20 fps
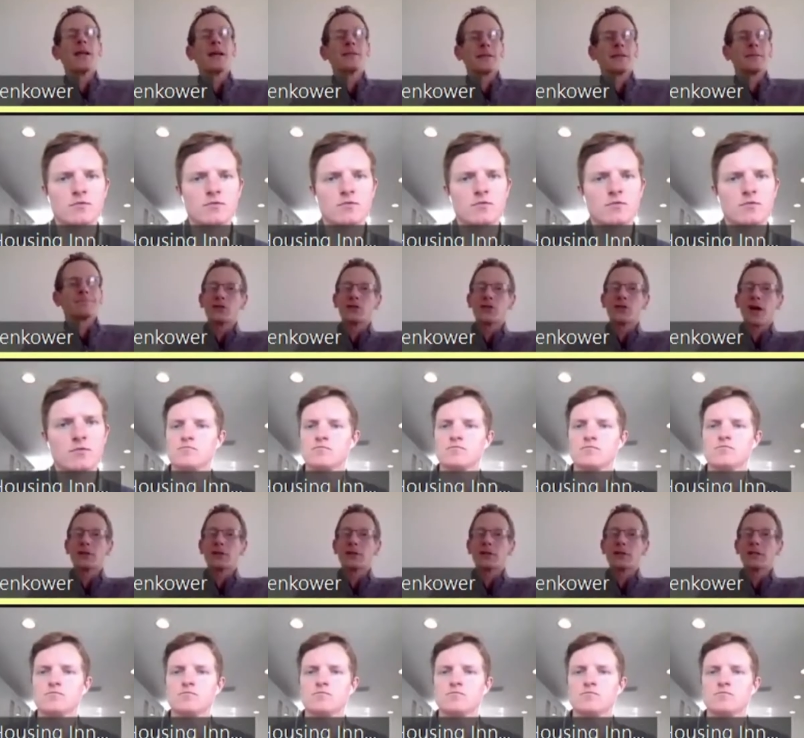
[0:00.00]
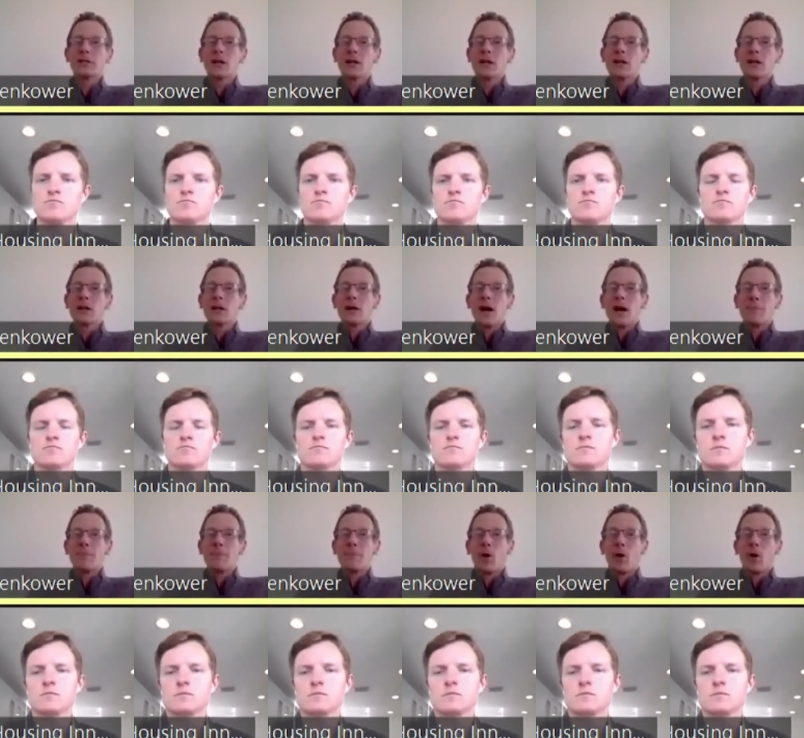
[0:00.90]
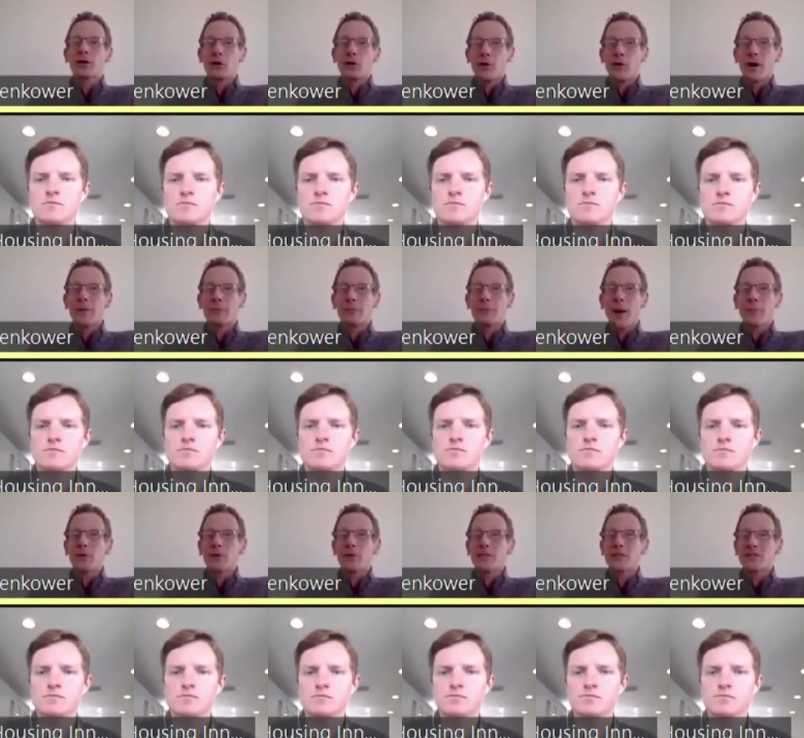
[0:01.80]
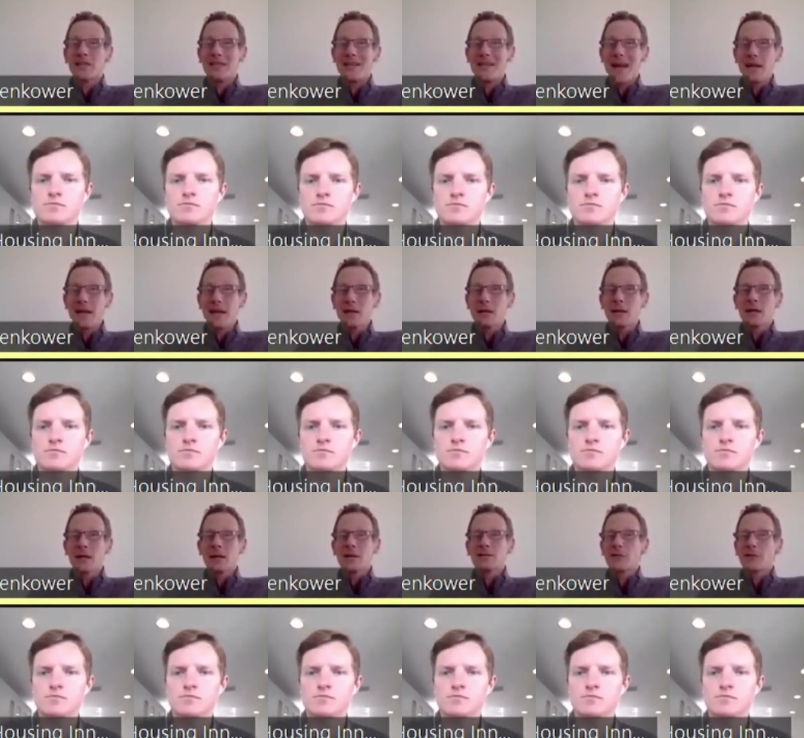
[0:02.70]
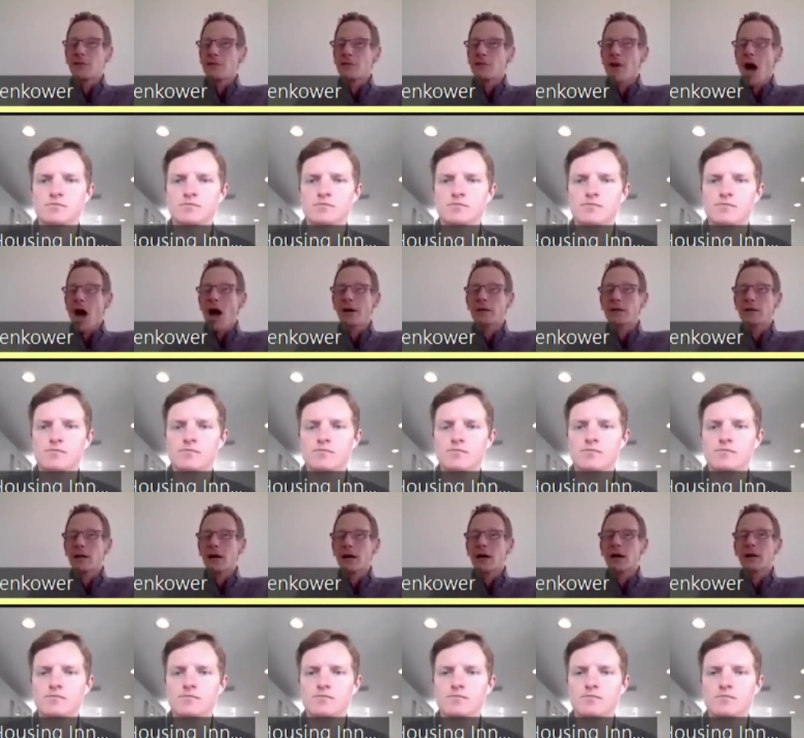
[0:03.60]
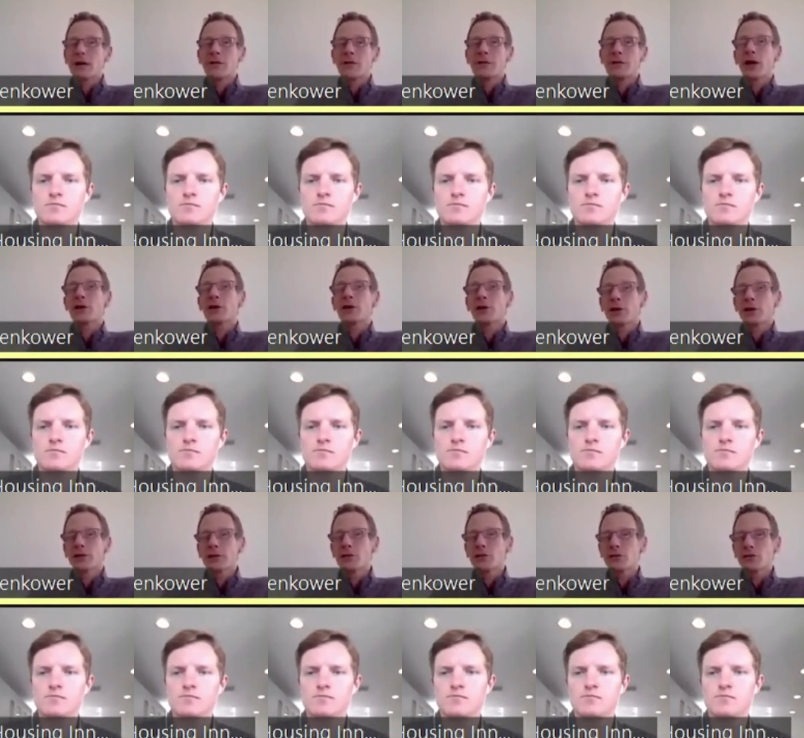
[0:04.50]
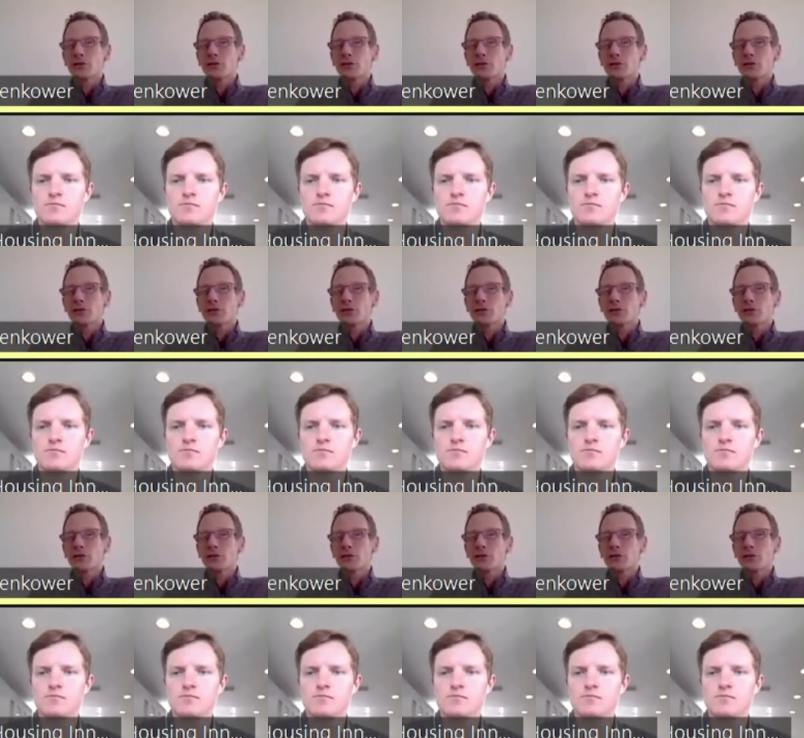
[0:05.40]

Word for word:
Speaker 1: entity. They're generally market rate properties today, so they're not, uh, they're not currently